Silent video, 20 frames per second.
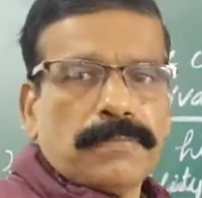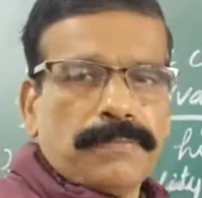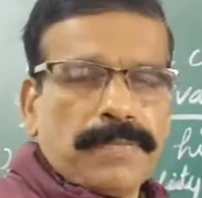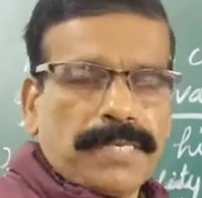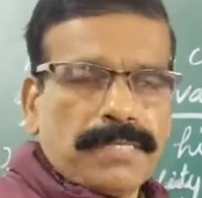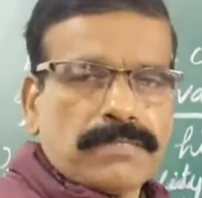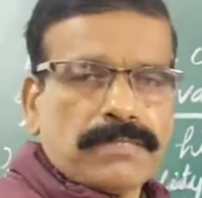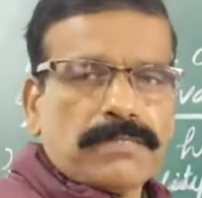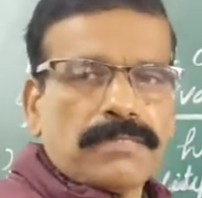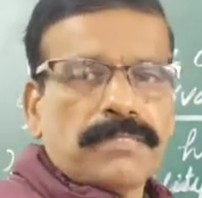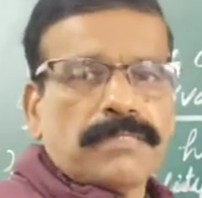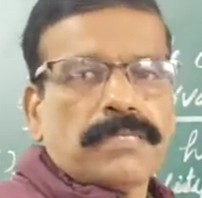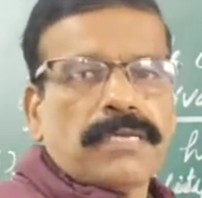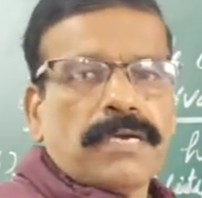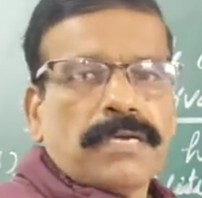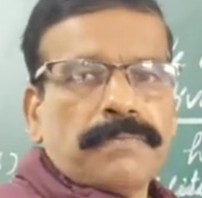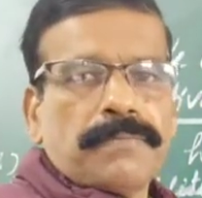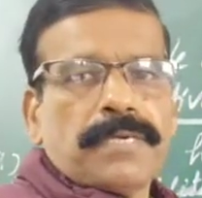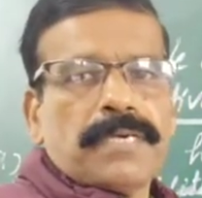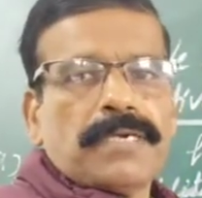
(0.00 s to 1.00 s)
Means this
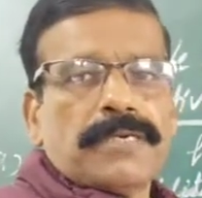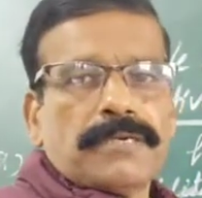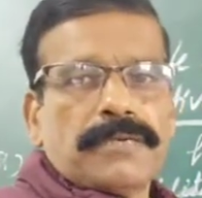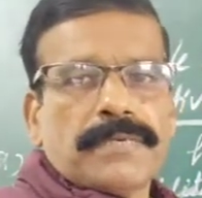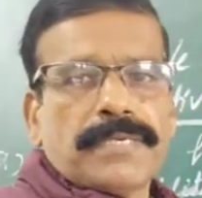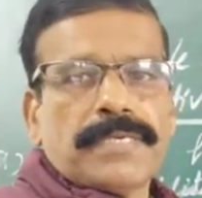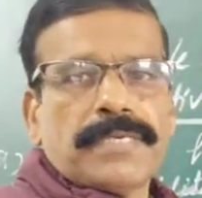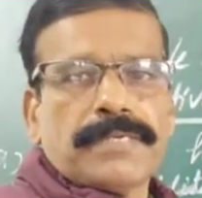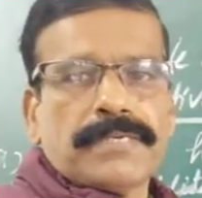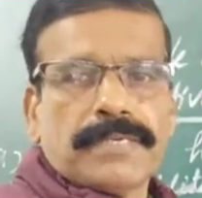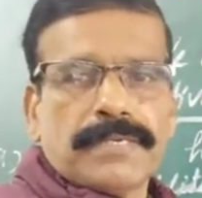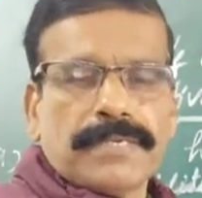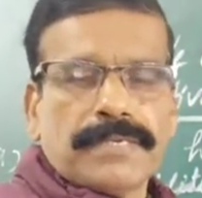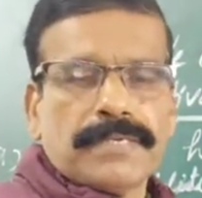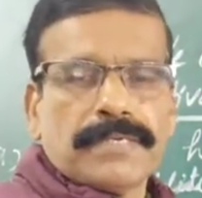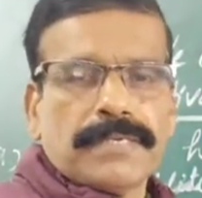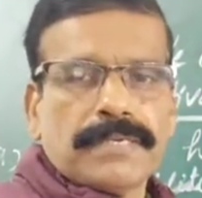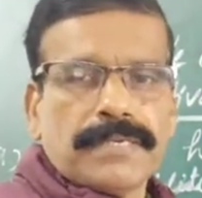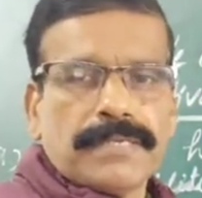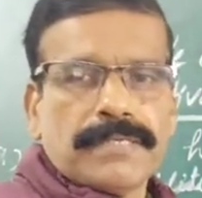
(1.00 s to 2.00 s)
can be cultivated
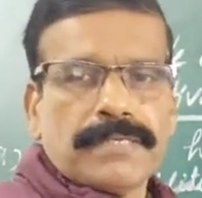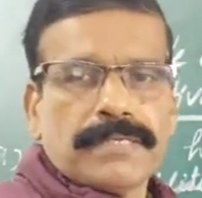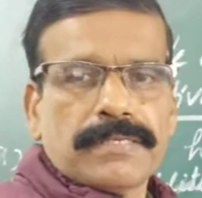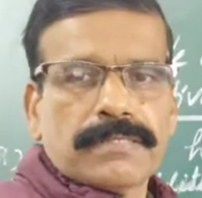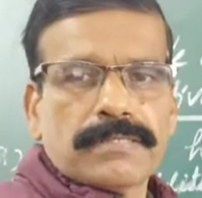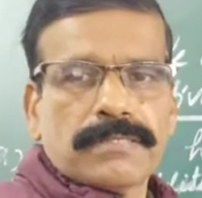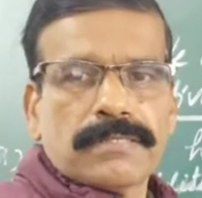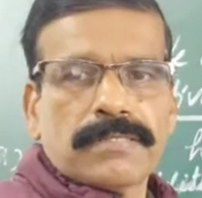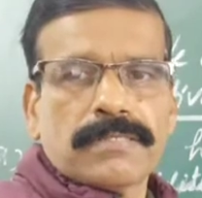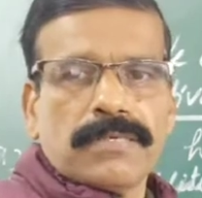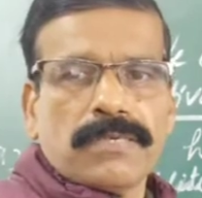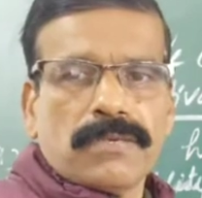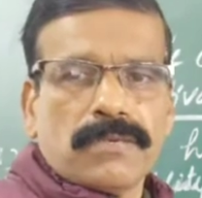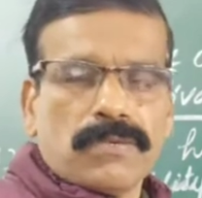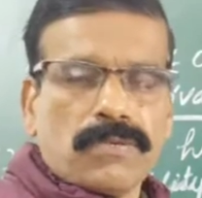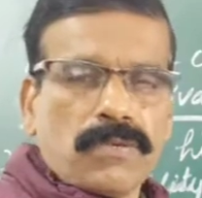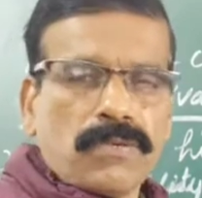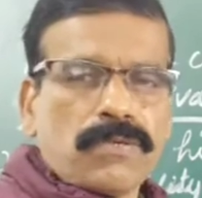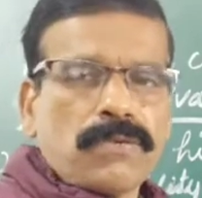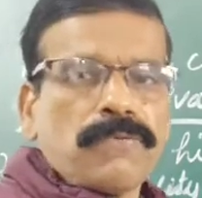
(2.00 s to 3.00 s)
in regions
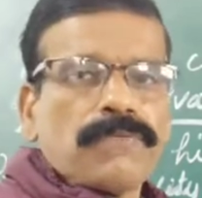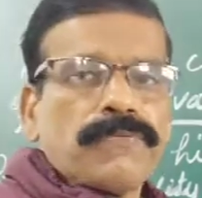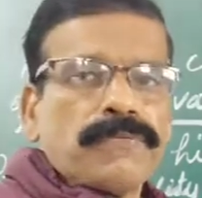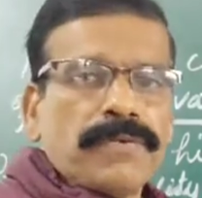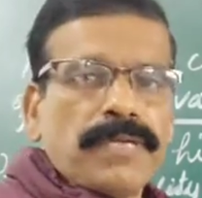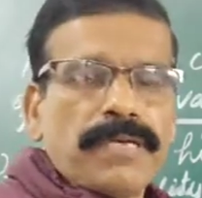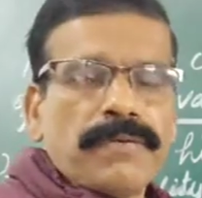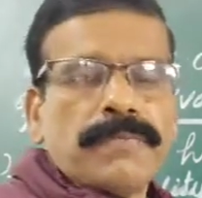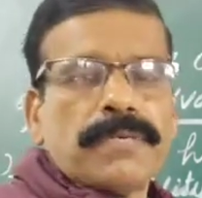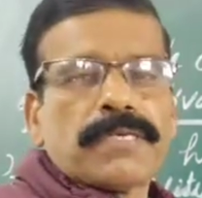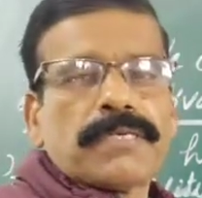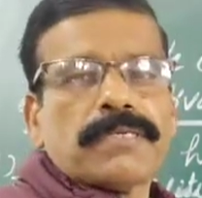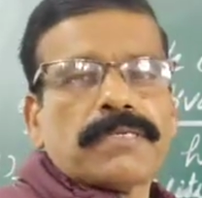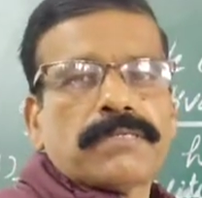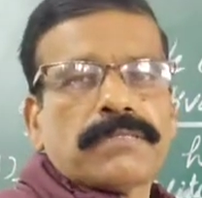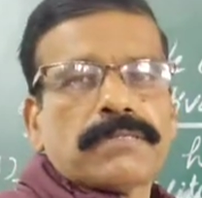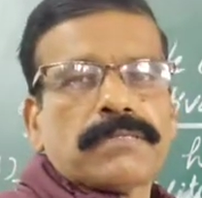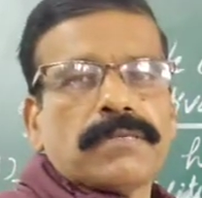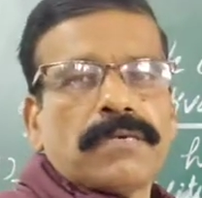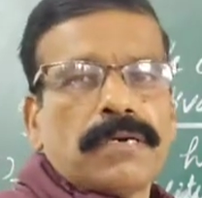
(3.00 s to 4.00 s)
lot of labor
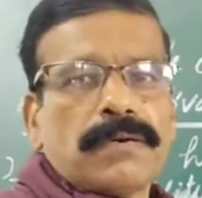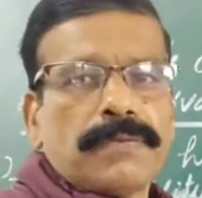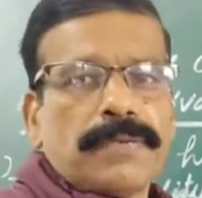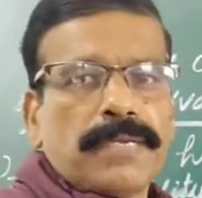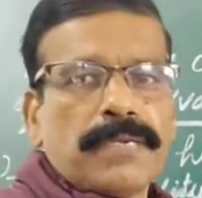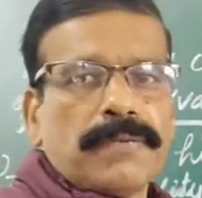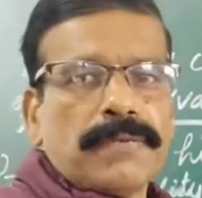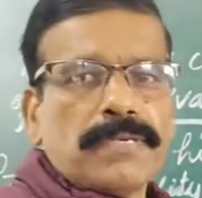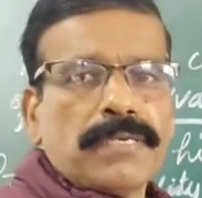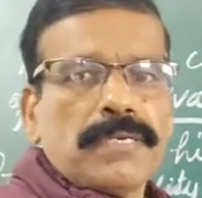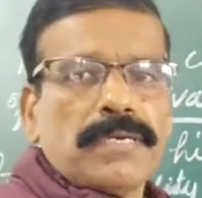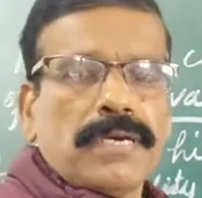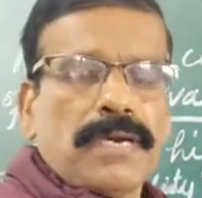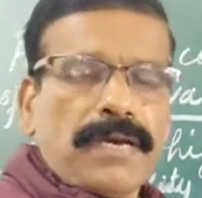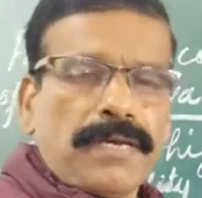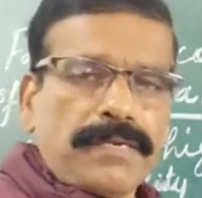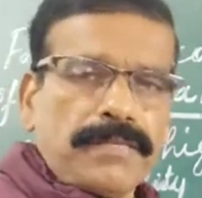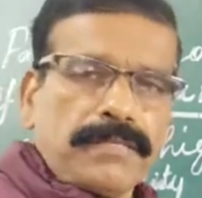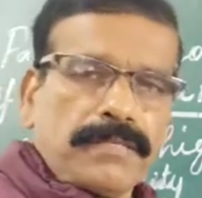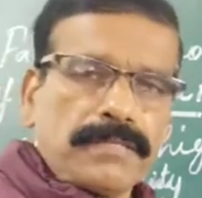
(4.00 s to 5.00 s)
is available,
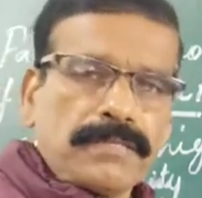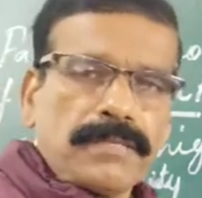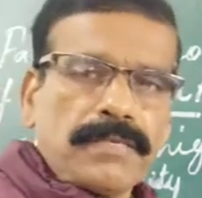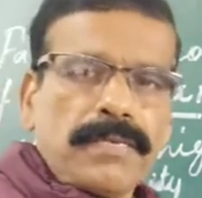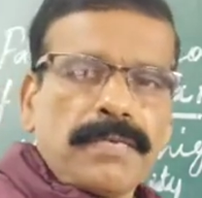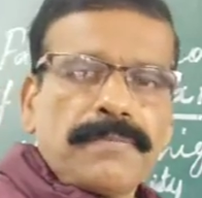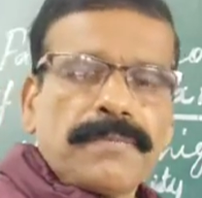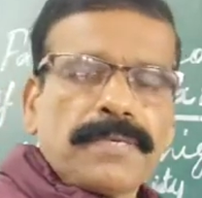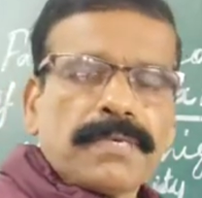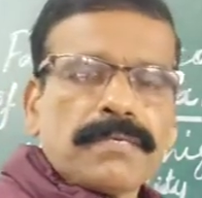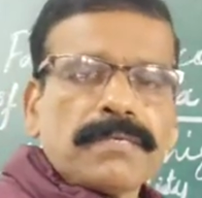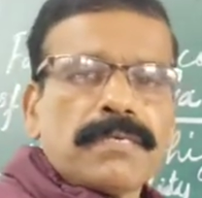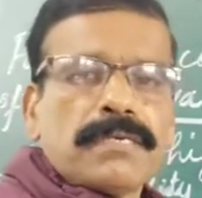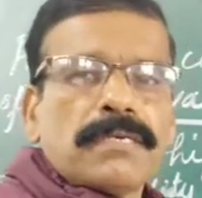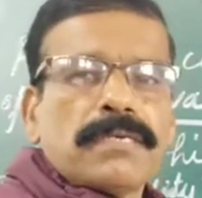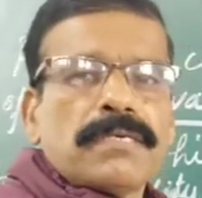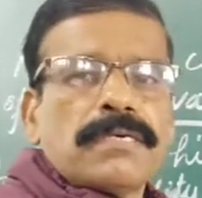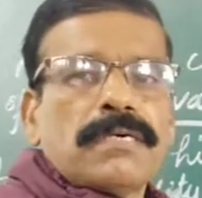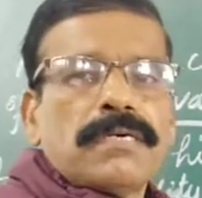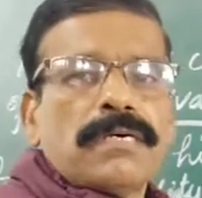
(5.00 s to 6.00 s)
and this labor
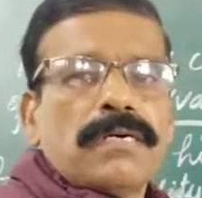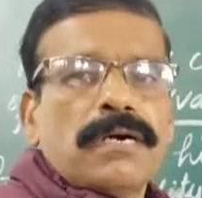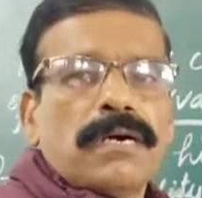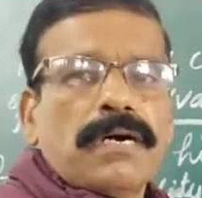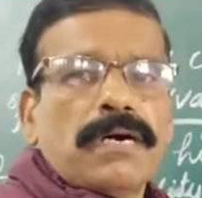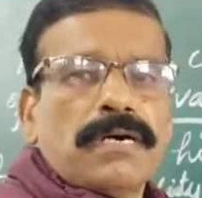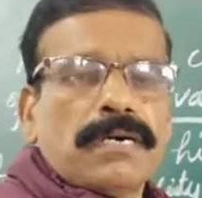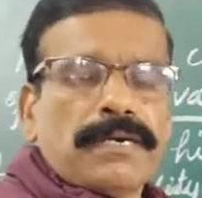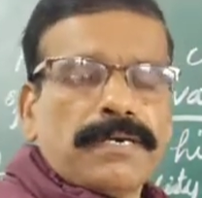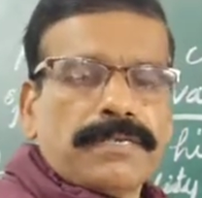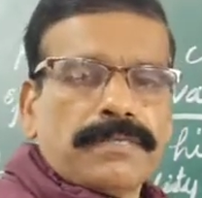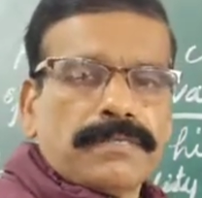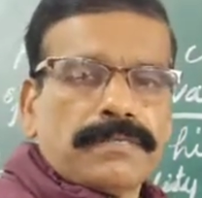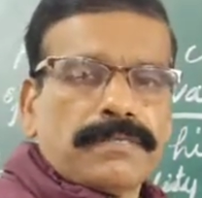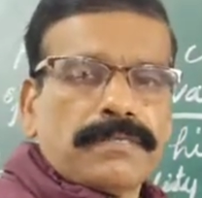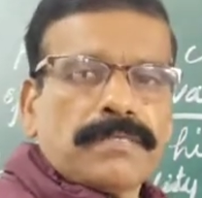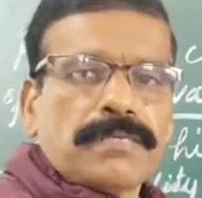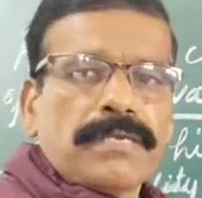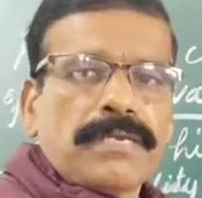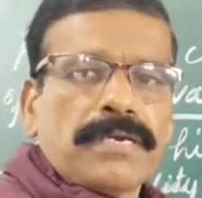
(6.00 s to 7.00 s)

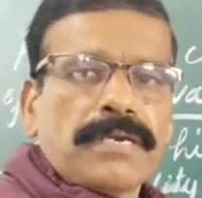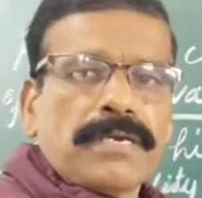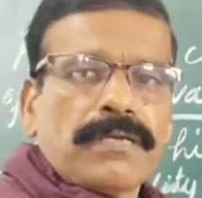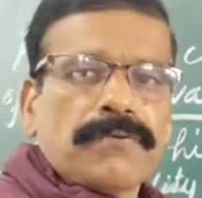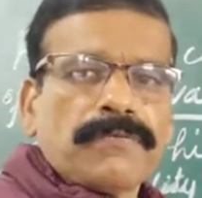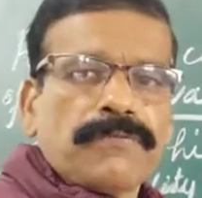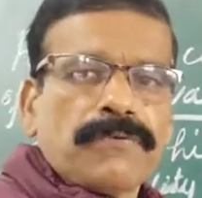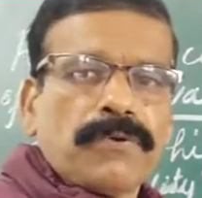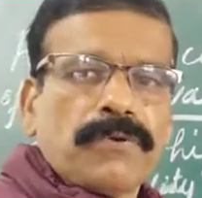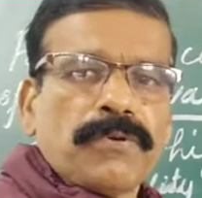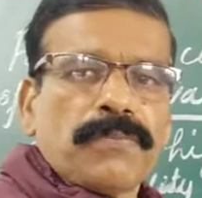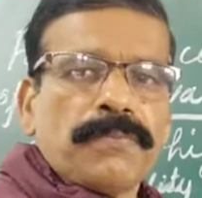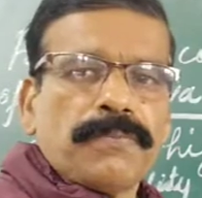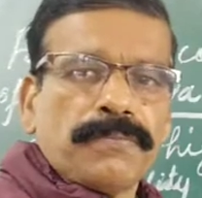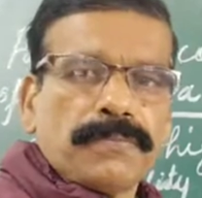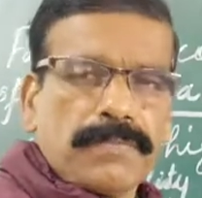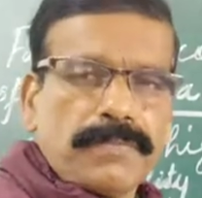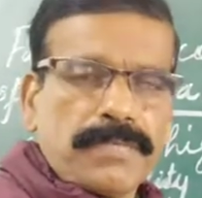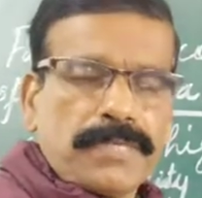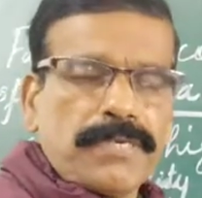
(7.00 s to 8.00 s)
is needed for
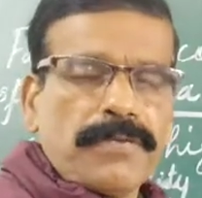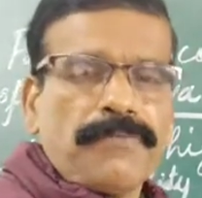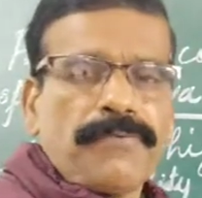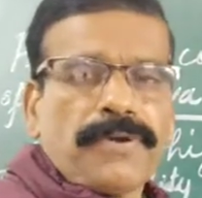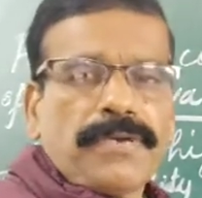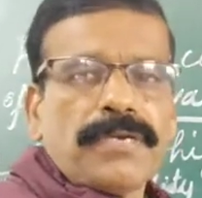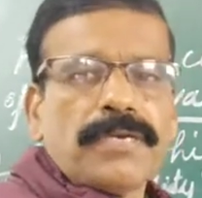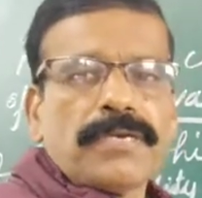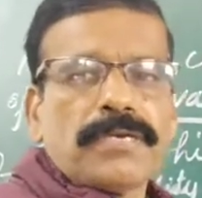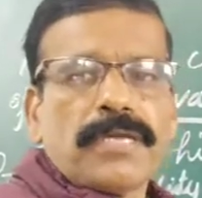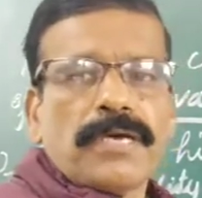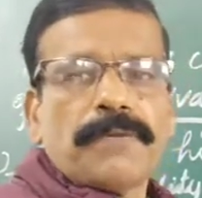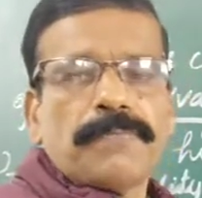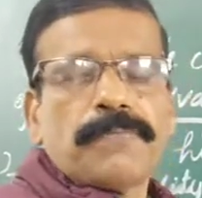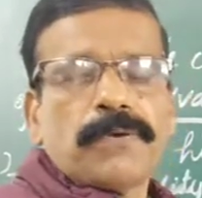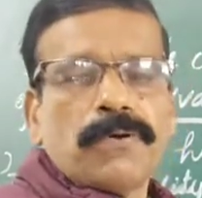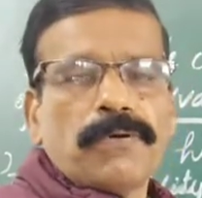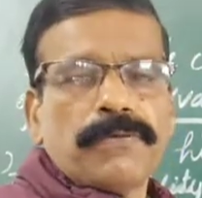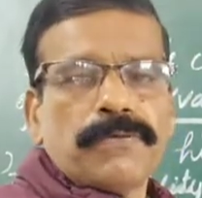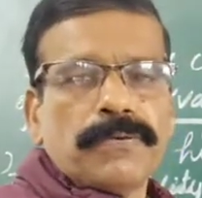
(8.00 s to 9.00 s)
different
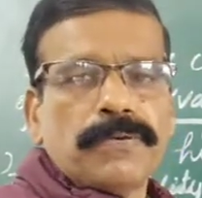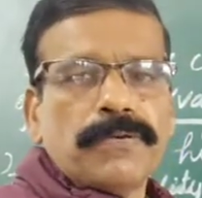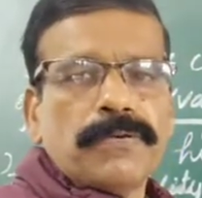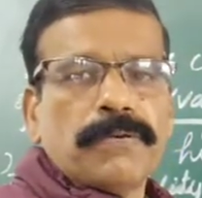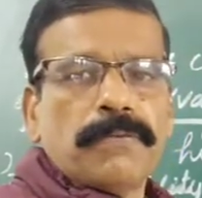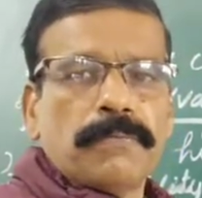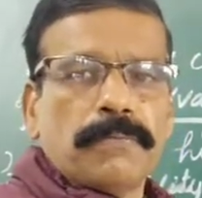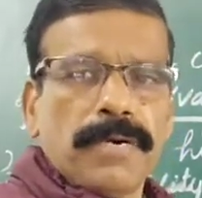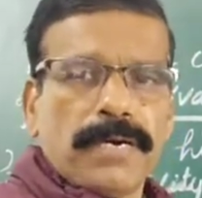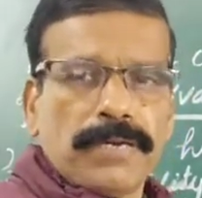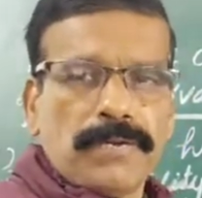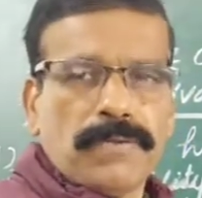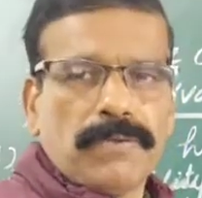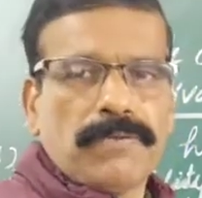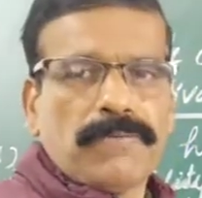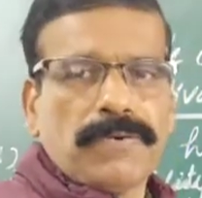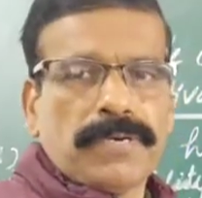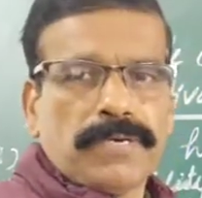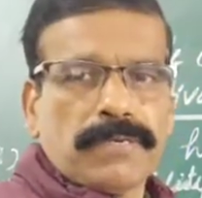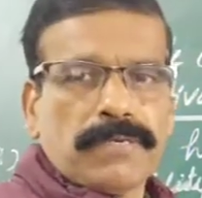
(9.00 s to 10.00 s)
type of
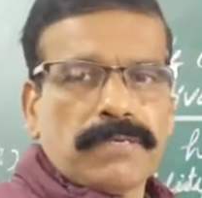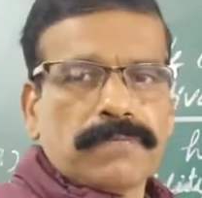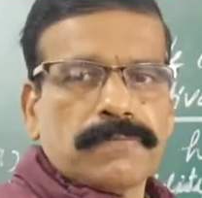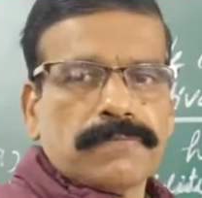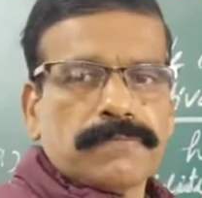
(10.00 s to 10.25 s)
manual work.